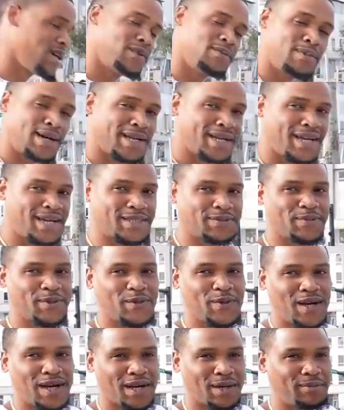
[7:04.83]
Everybody asks me
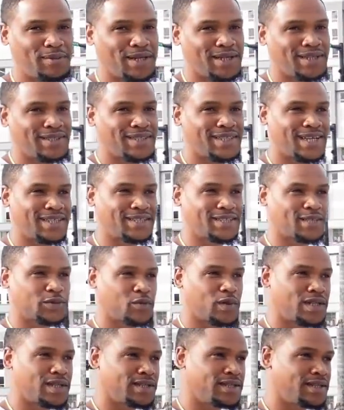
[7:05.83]
why, but that's just
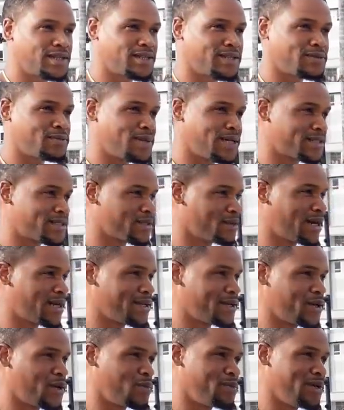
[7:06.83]
what it is, man.
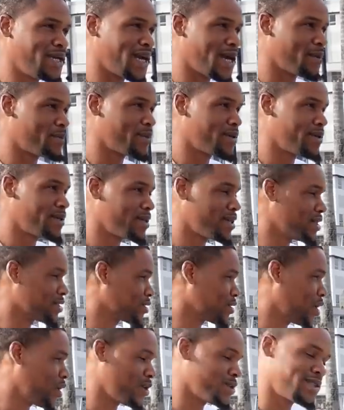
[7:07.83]
Somebody gonna be happy.
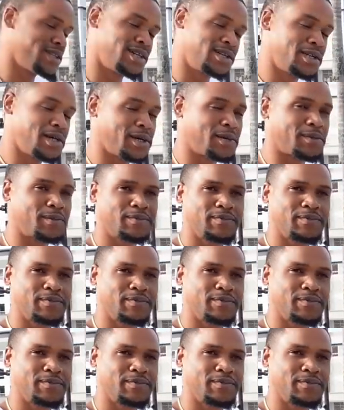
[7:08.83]
It's all done up.